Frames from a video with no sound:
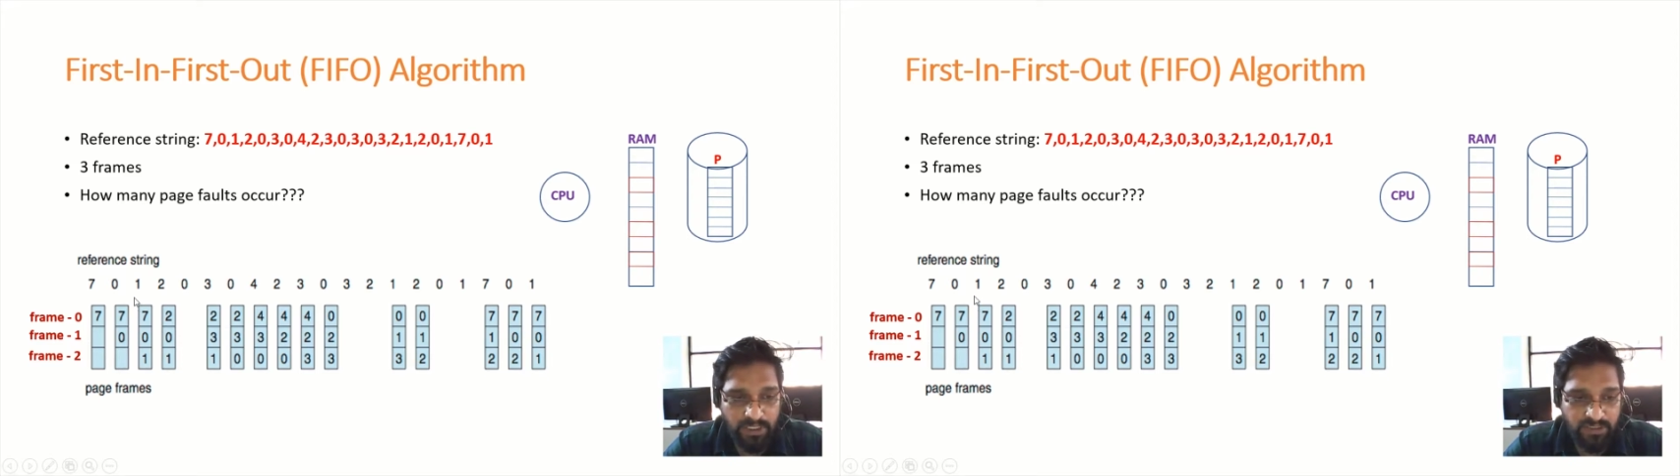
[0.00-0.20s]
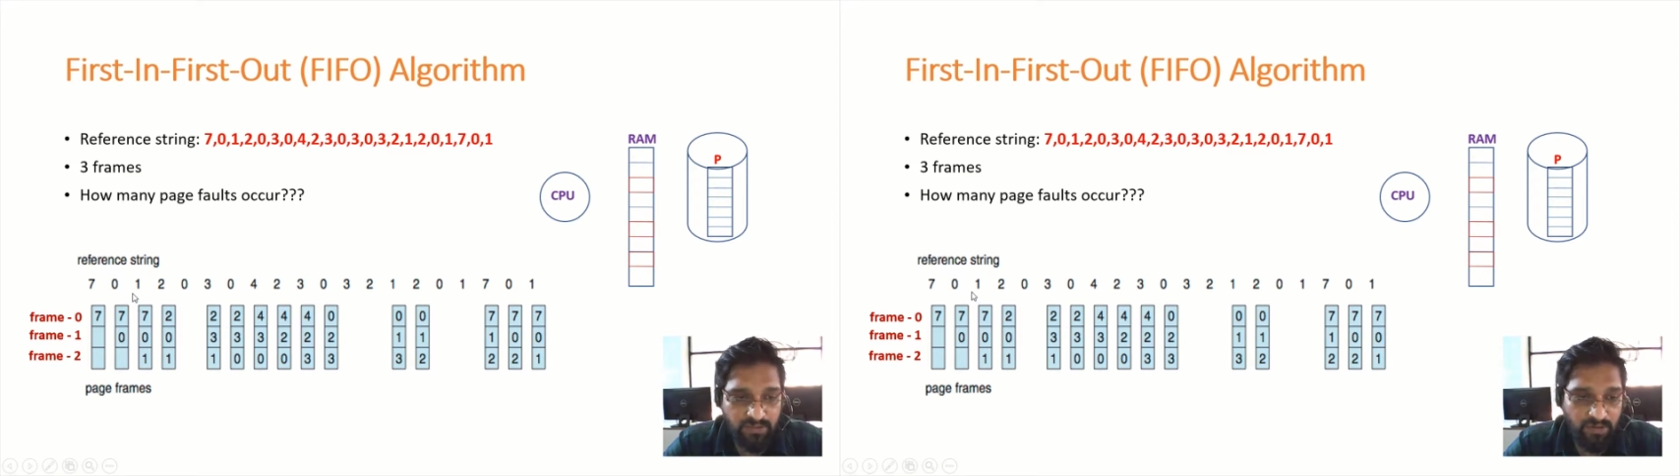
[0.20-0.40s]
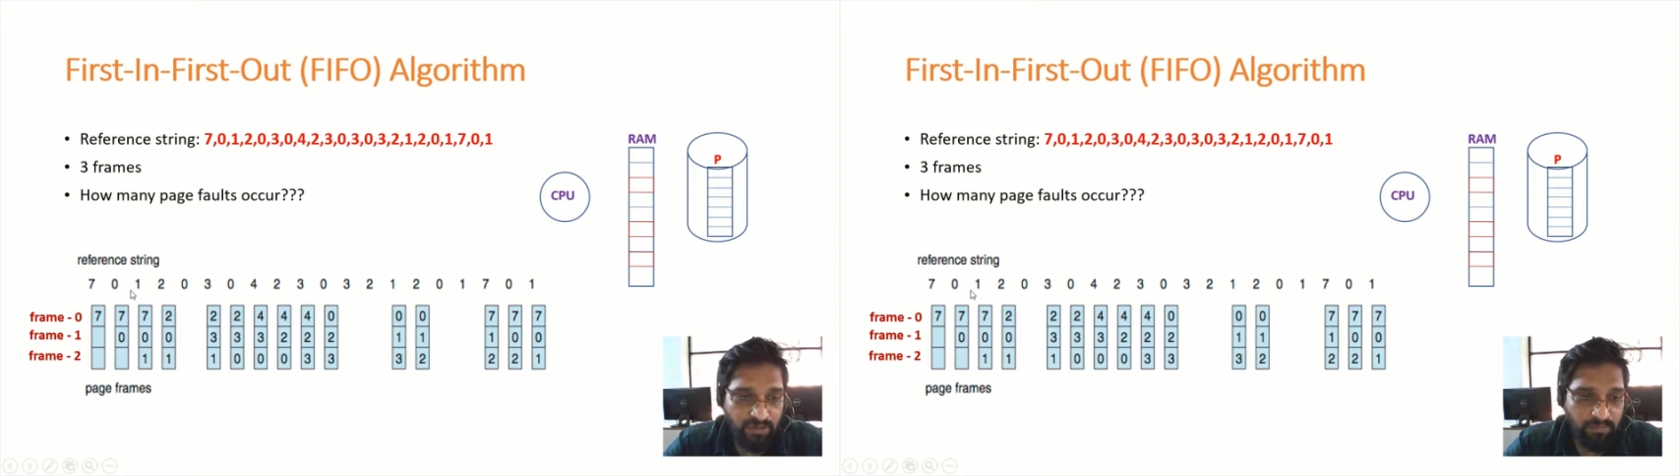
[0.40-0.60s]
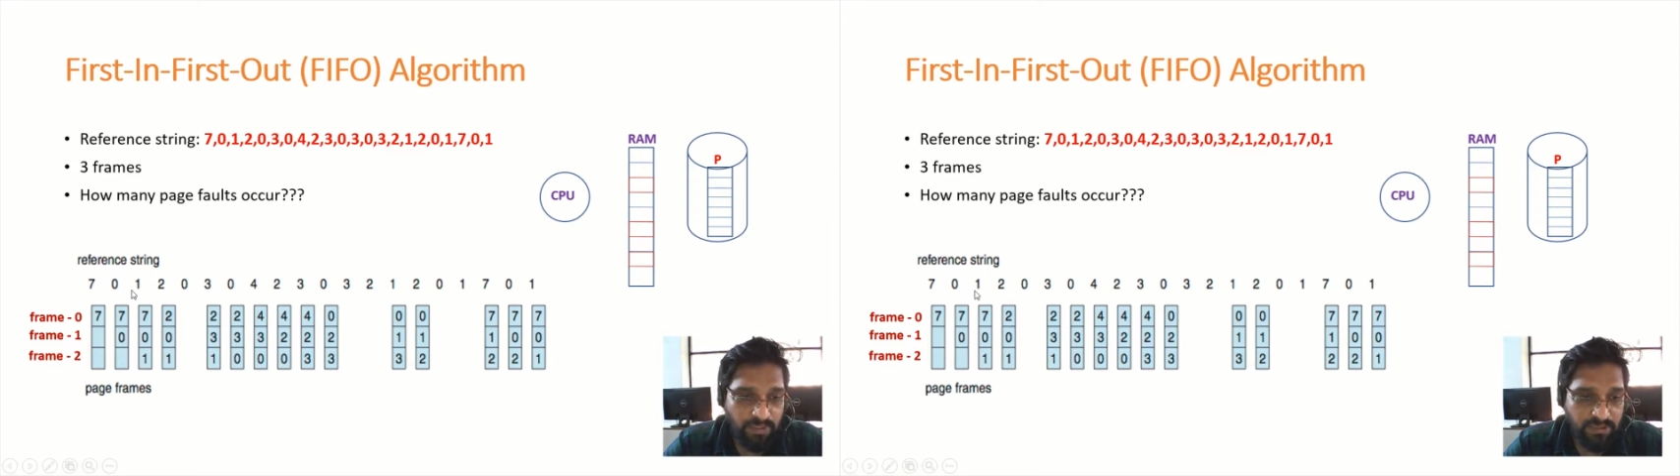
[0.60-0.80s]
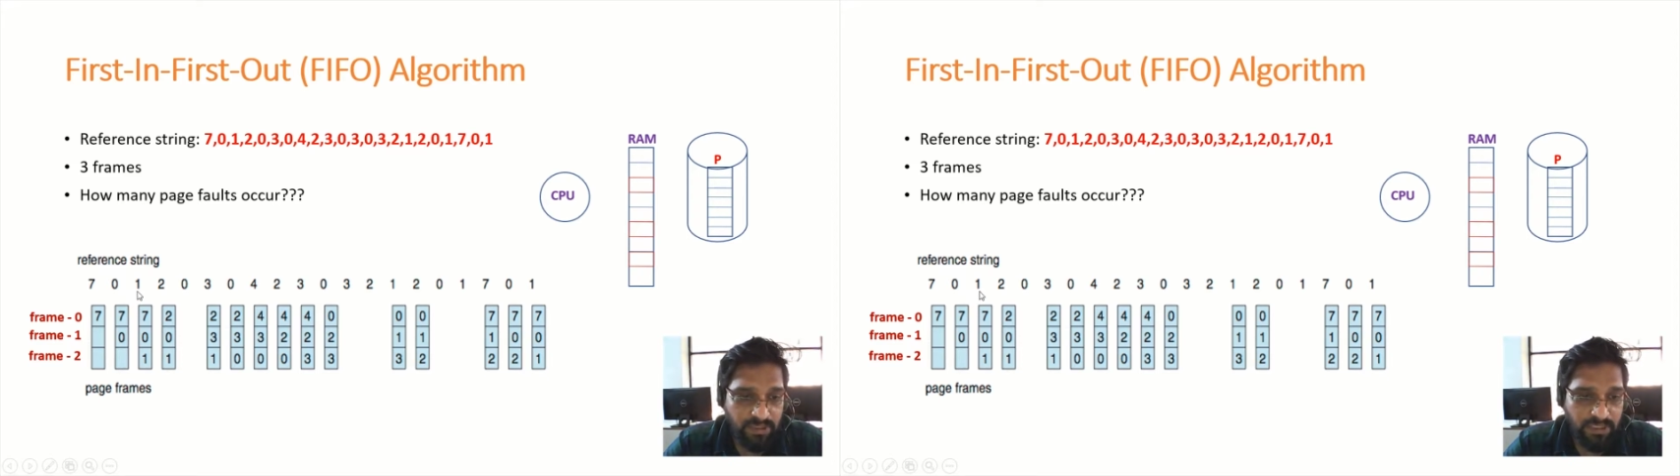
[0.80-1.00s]
is not
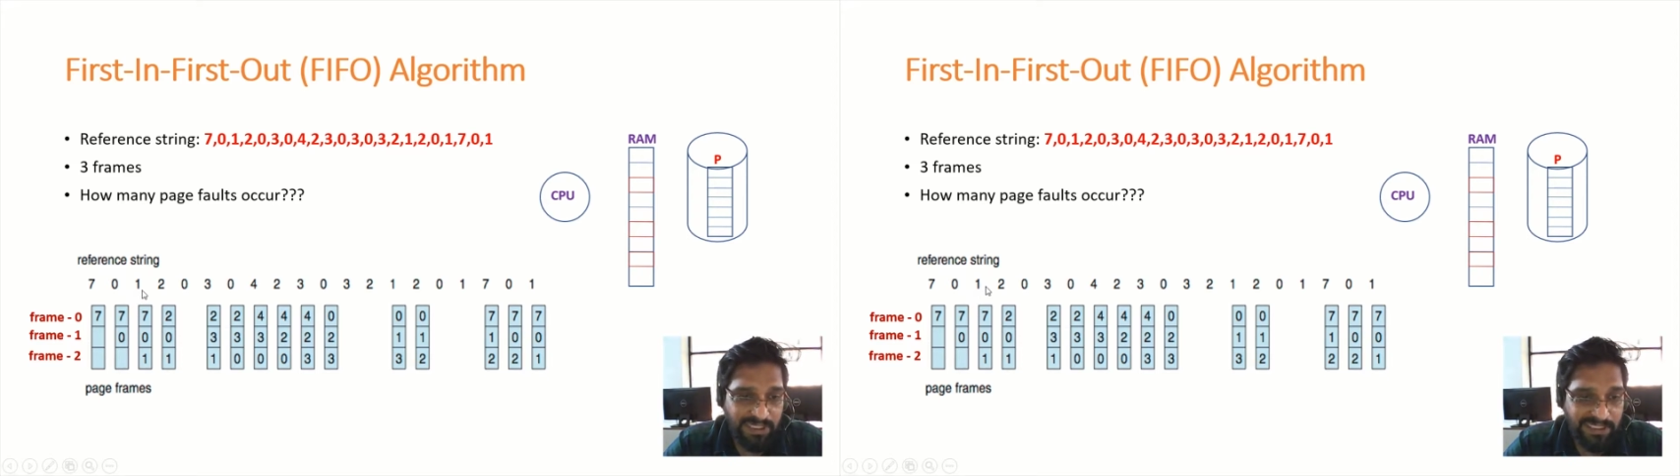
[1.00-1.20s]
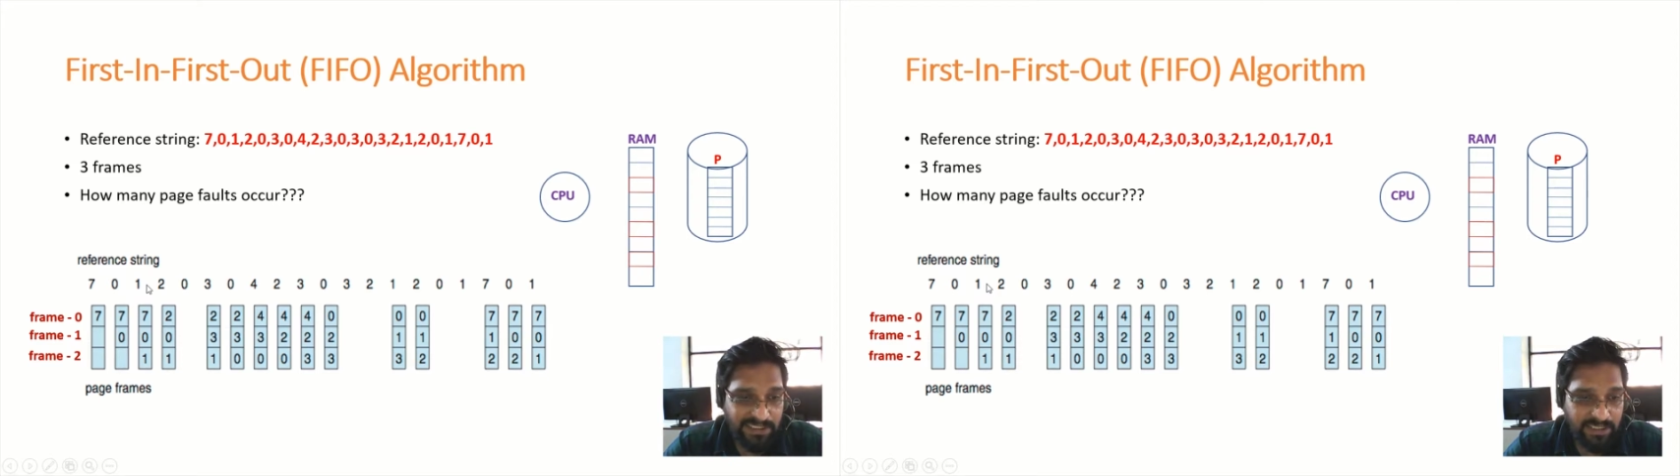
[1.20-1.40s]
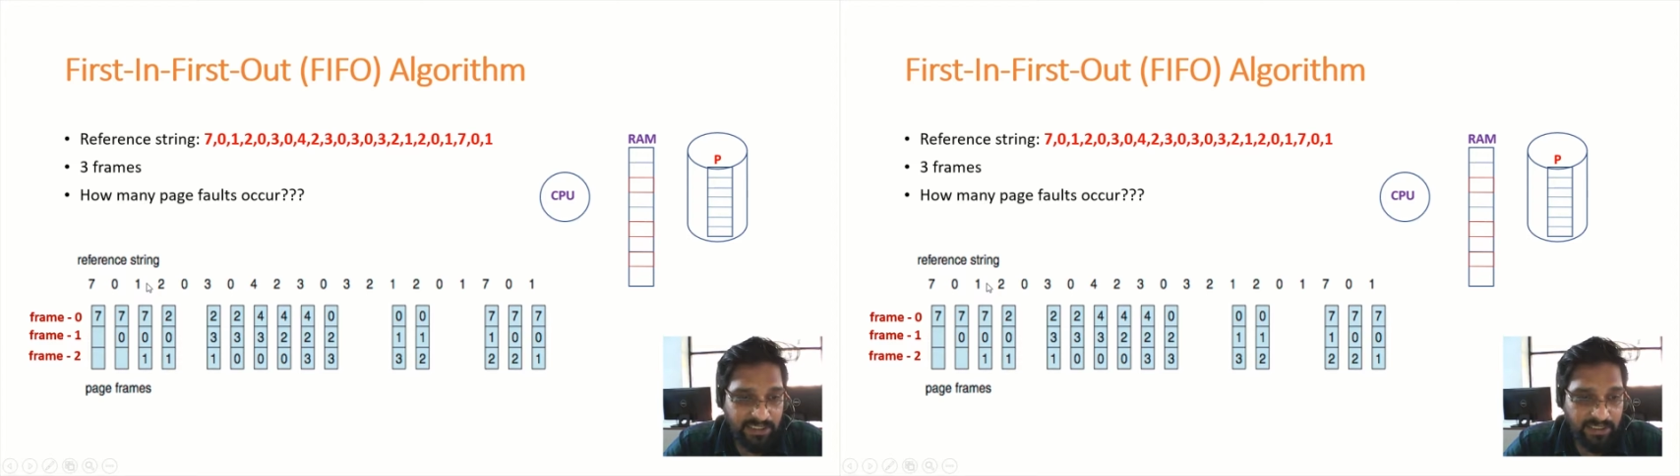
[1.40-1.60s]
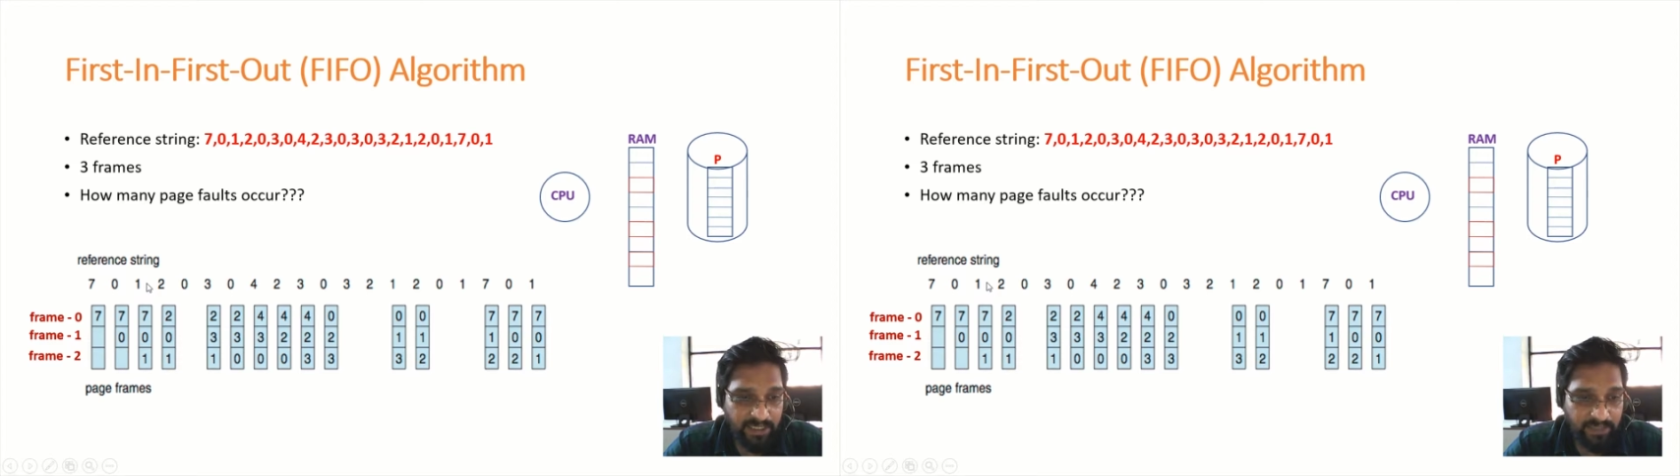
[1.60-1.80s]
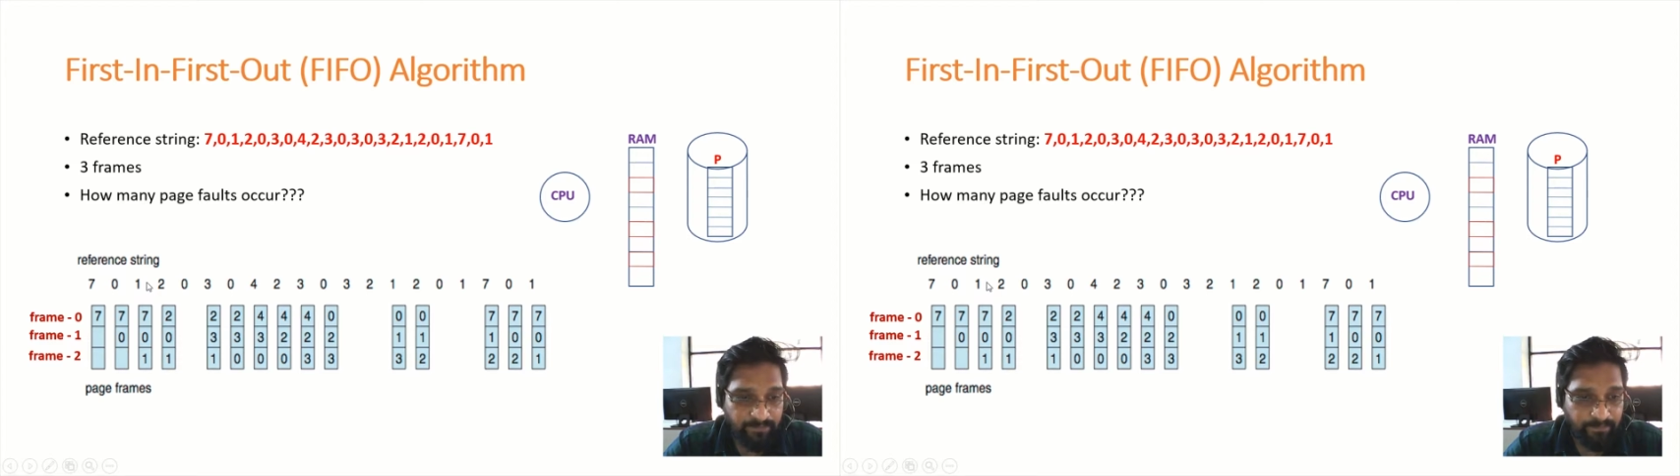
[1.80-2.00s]
present inside the
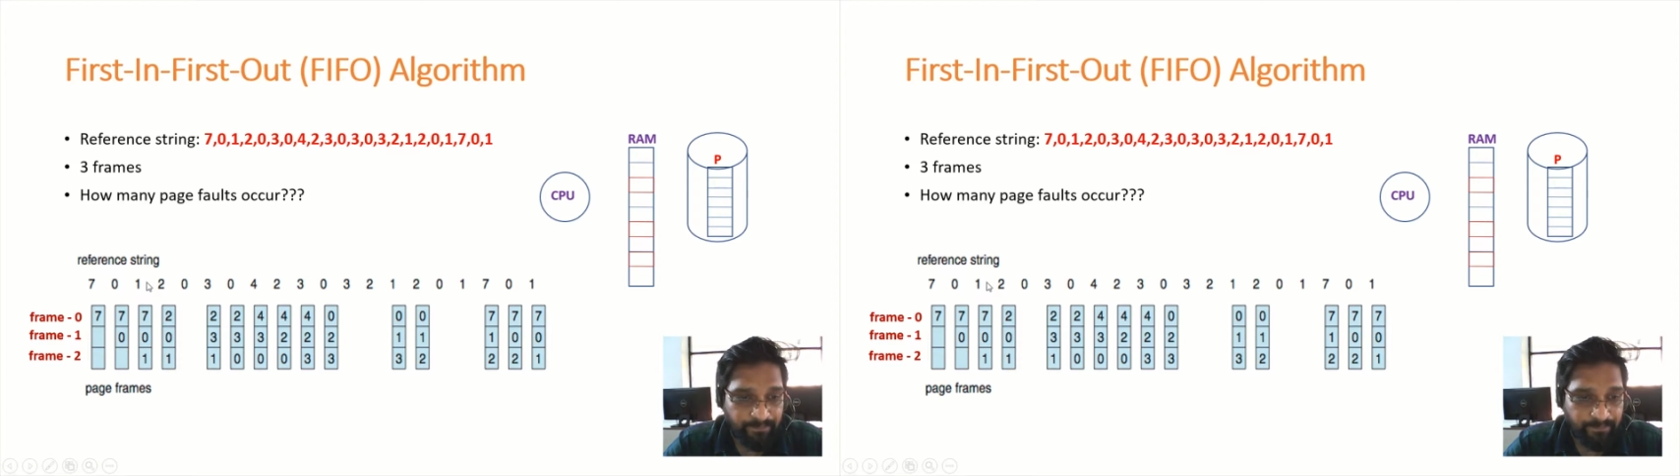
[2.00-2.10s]
RAM,